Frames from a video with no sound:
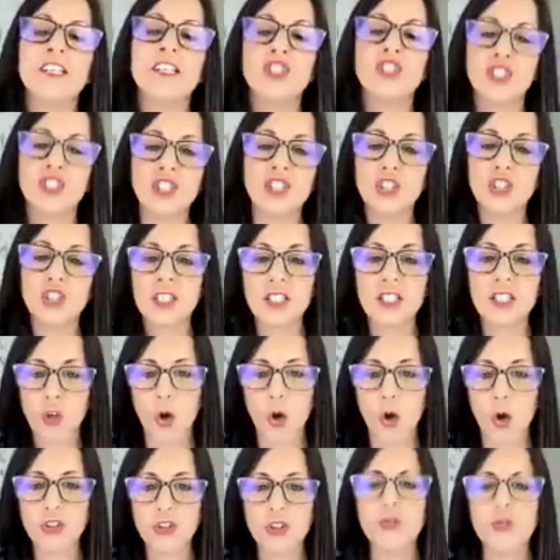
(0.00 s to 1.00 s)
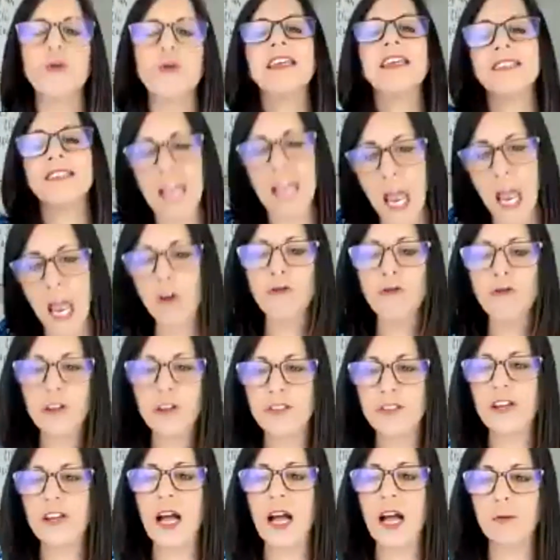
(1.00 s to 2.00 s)
she just told you is
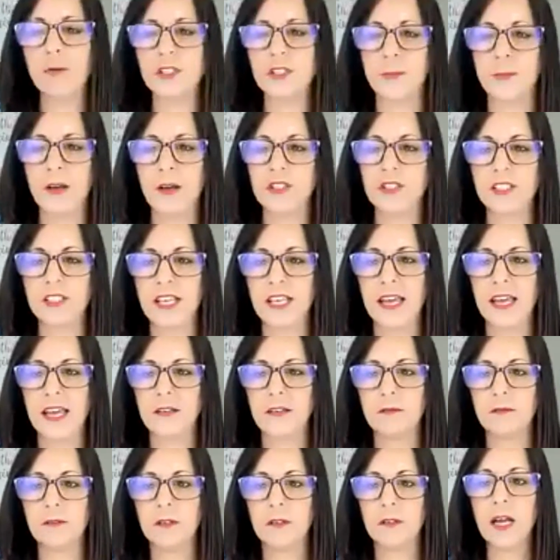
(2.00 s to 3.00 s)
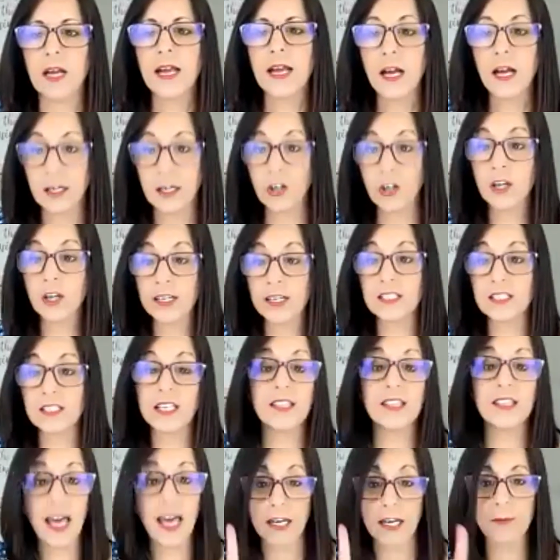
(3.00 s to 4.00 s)
everything I was about to say. You're going to see
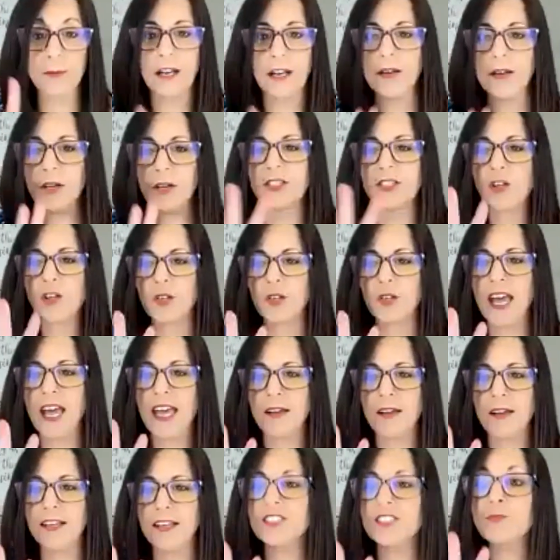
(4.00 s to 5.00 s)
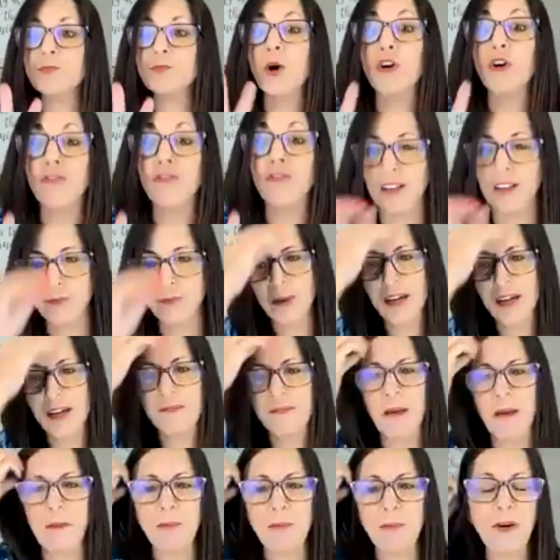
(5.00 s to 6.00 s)
that in a minute. It's okay. It's perfect. But
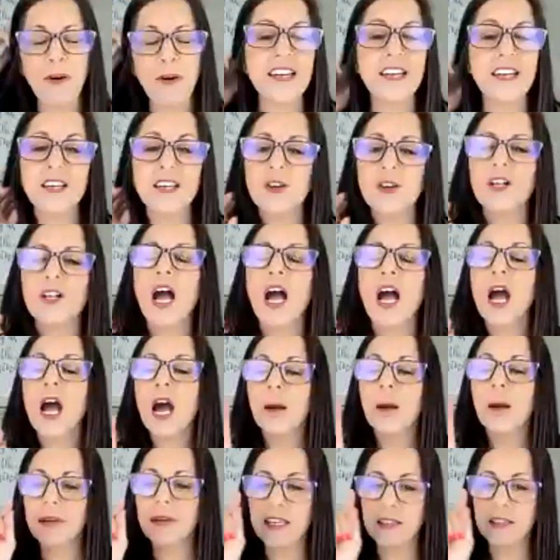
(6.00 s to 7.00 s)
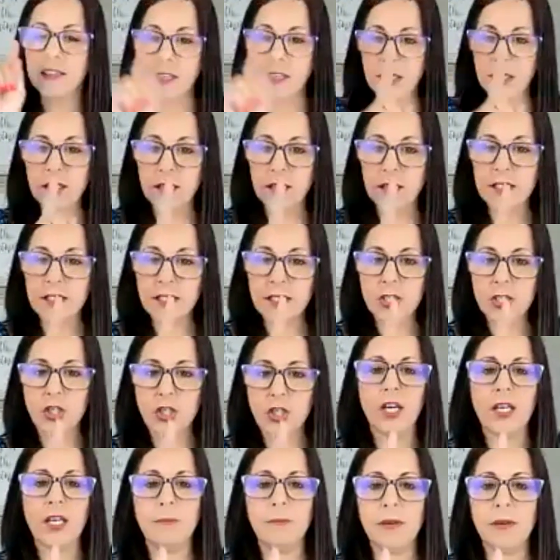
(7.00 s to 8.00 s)
my point, no, that this is
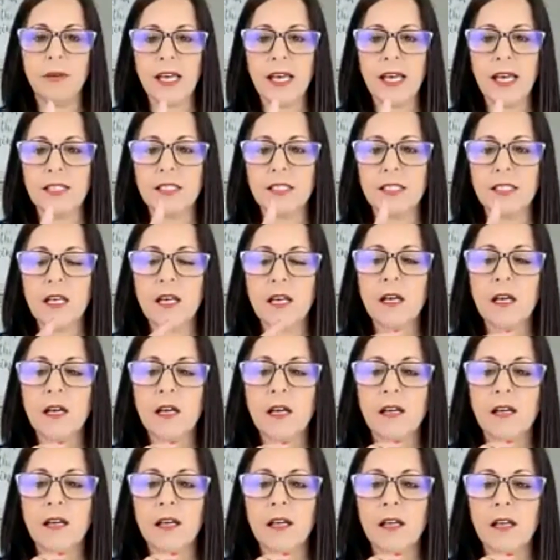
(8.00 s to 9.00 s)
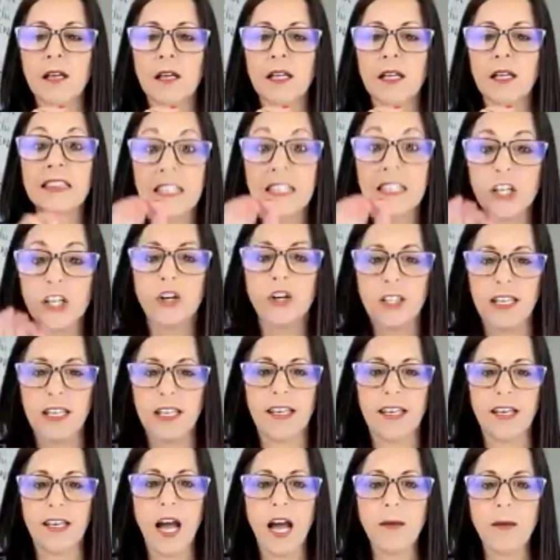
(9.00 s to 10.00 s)
good because
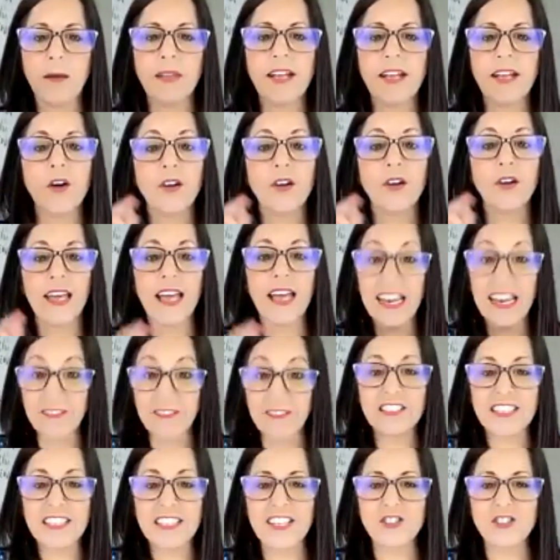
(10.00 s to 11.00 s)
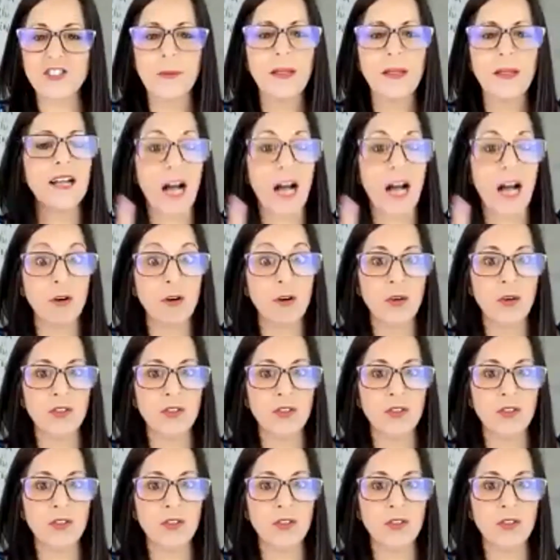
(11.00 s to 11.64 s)
Literally, I'm like, okay. I even text her. I'm like, two I'm witnesses.